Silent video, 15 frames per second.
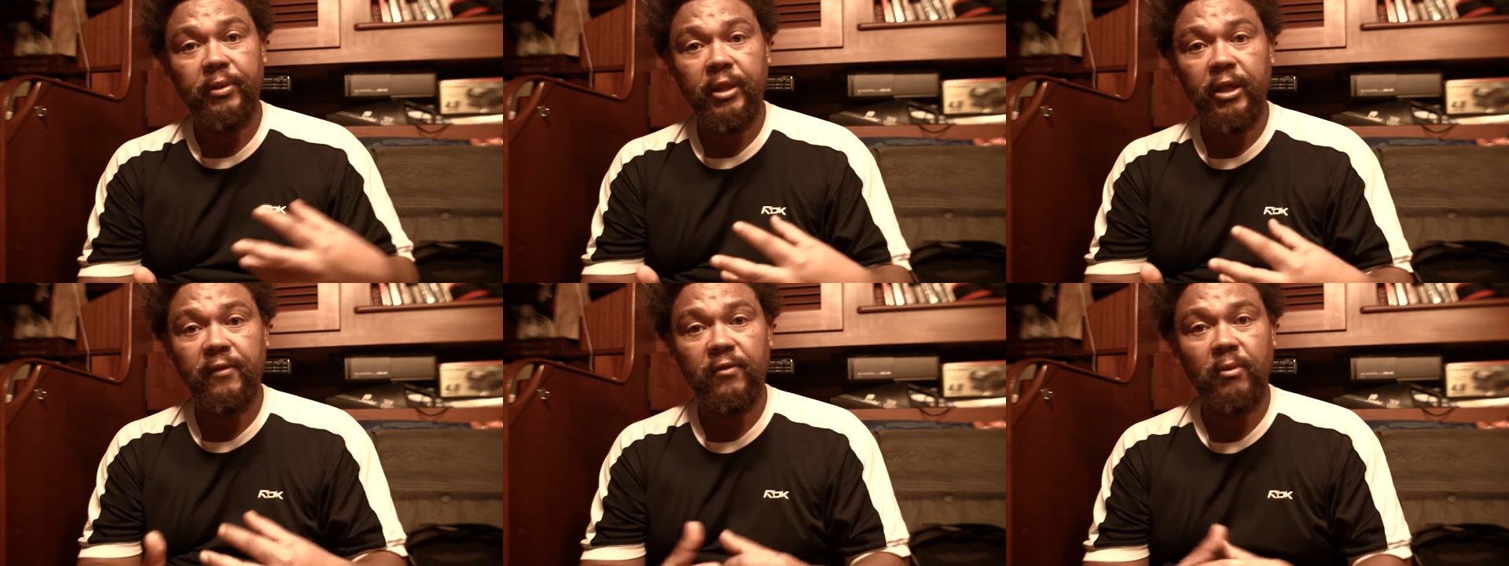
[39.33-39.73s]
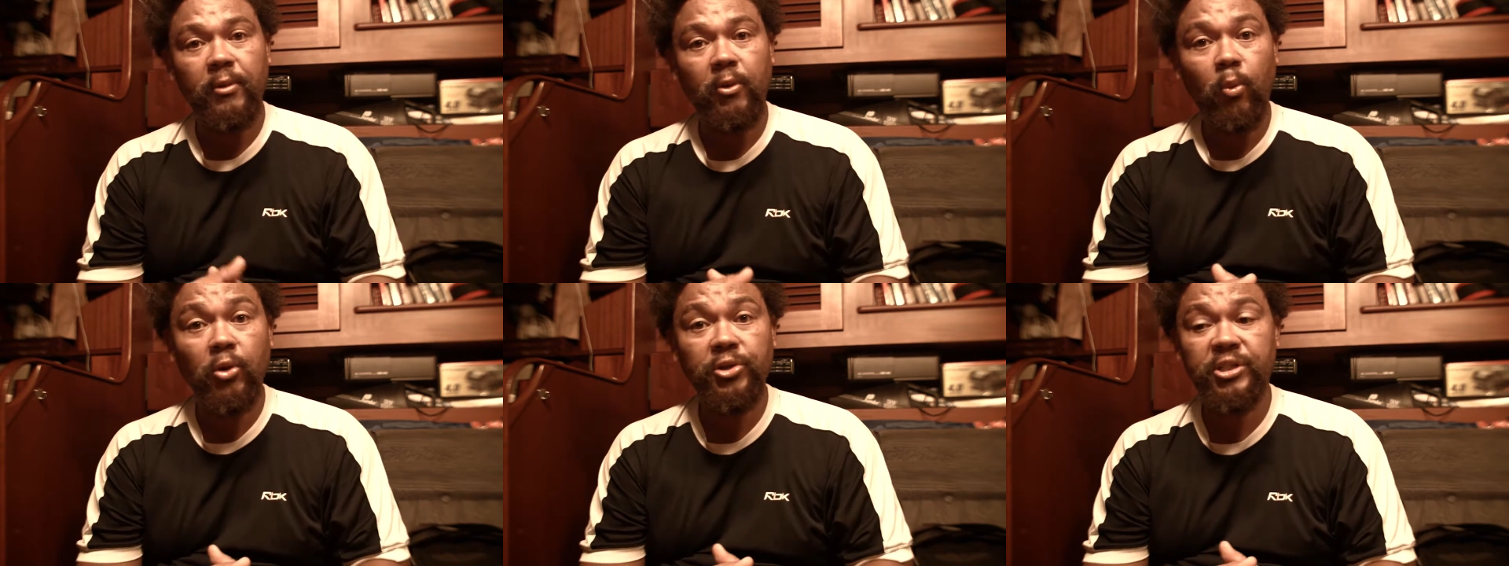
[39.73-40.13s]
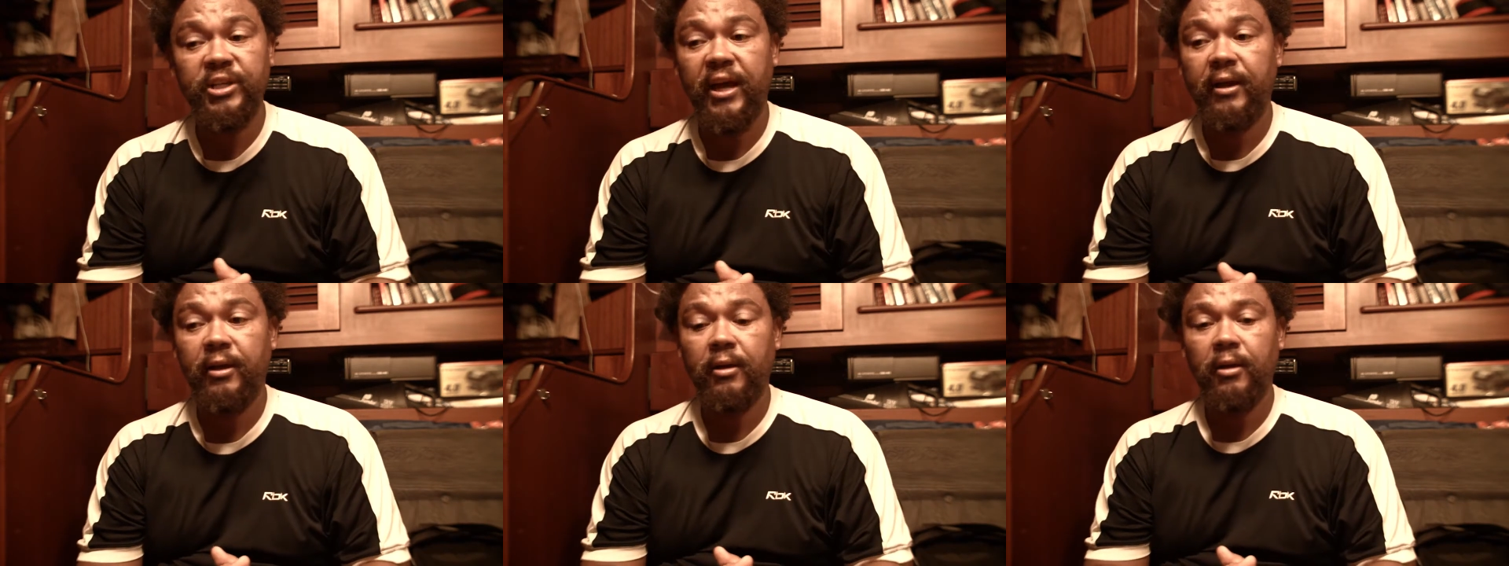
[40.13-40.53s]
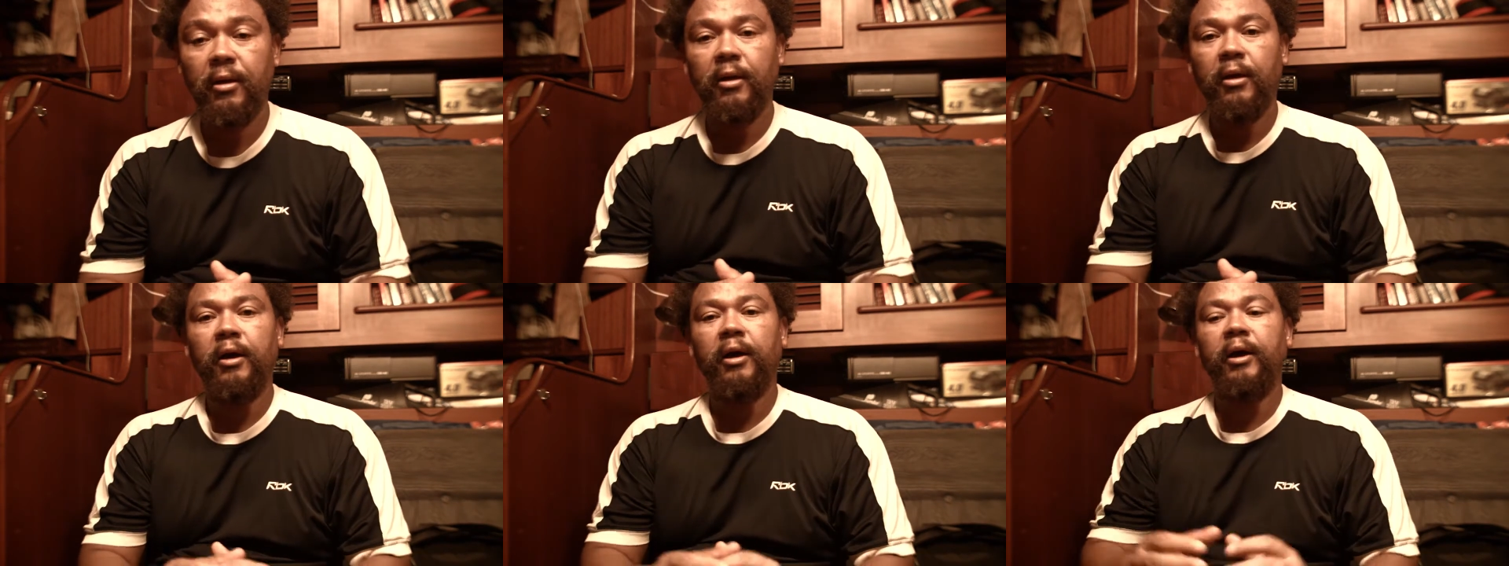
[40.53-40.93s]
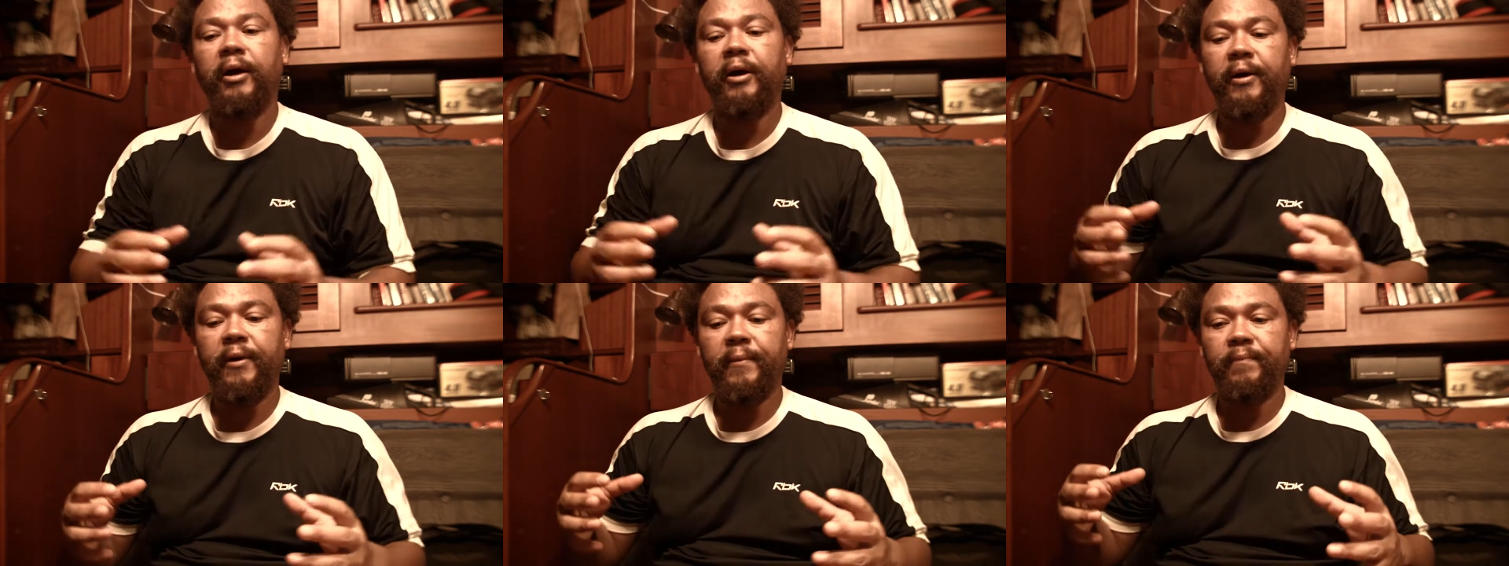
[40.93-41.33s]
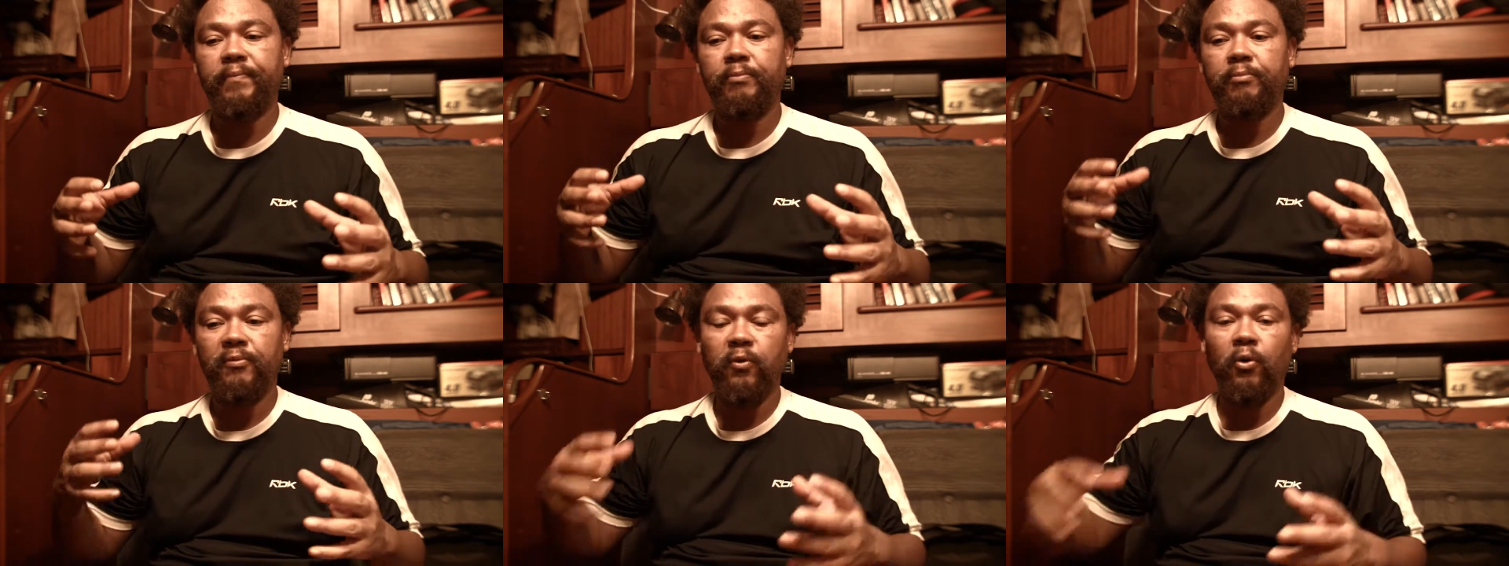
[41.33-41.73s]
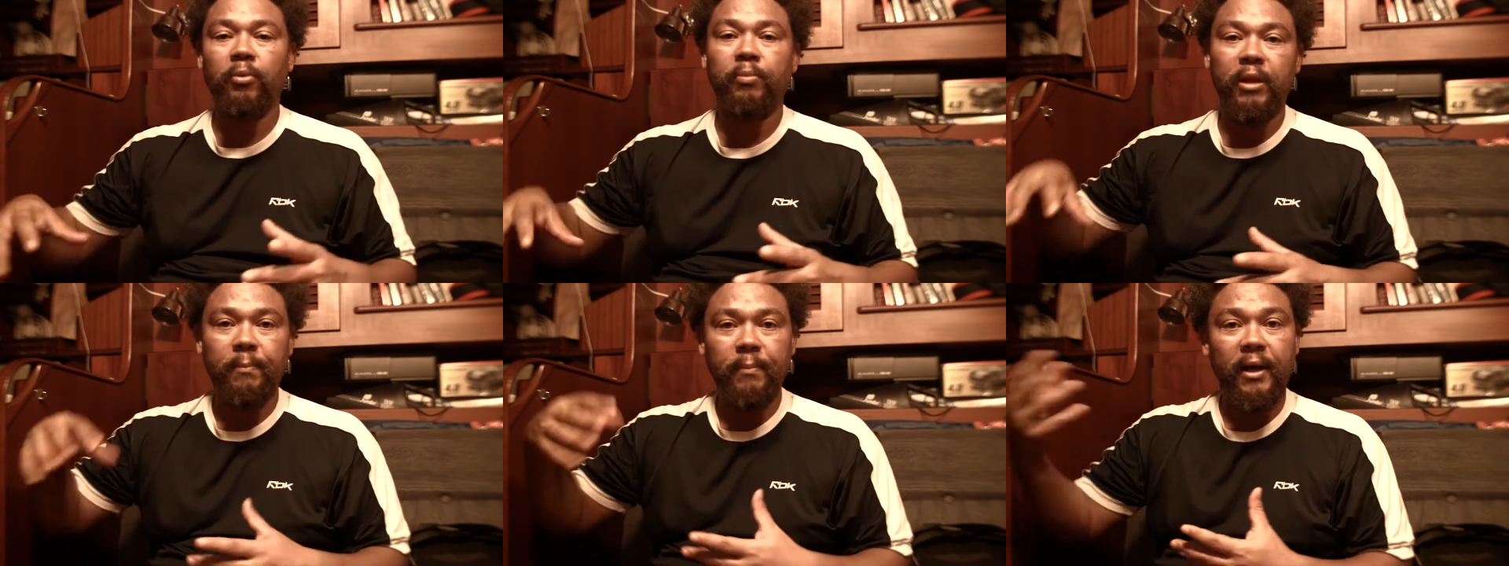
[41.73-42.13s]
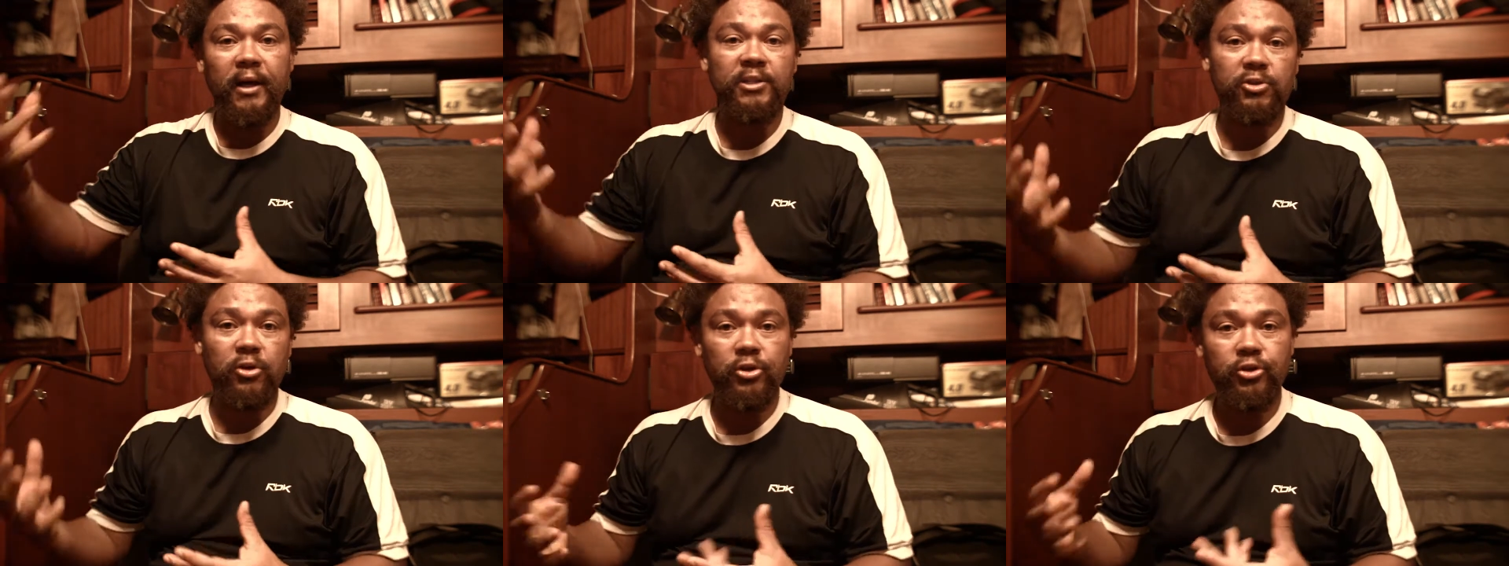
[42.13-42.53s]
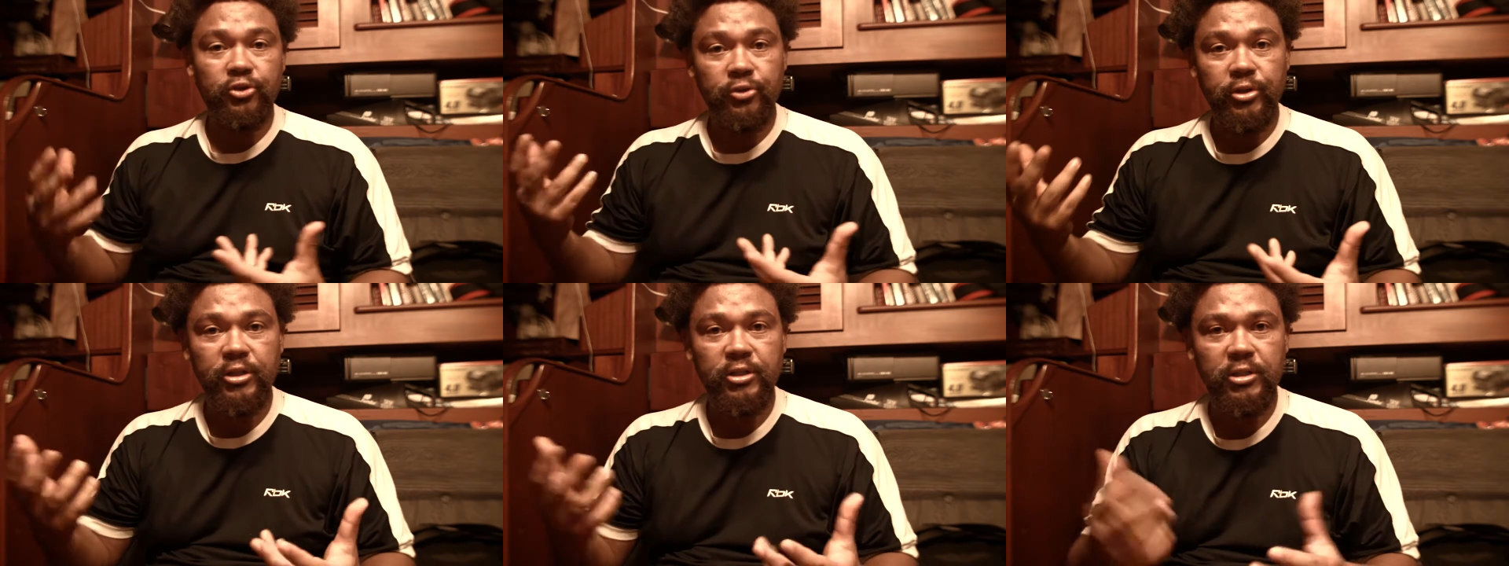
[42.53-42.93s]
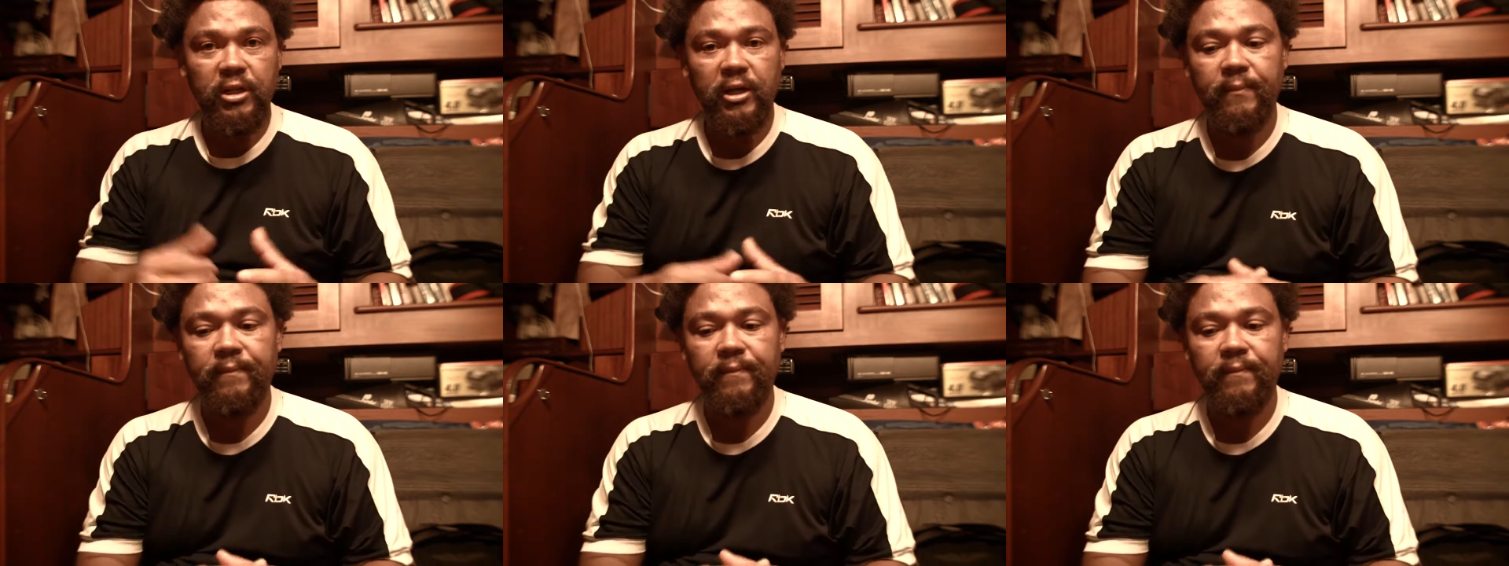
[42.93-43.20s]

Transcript: the water tank before being passed on to this